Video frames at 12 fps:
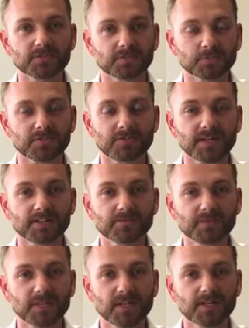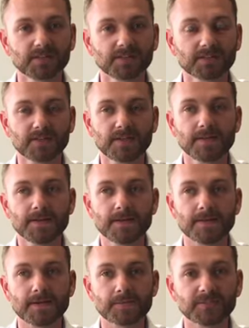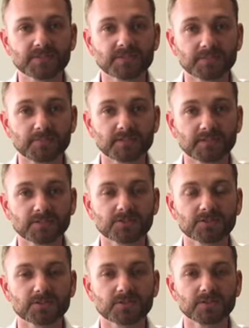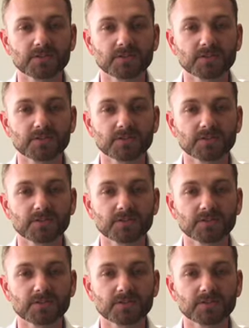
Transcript: supervise PAs, this is a big issue.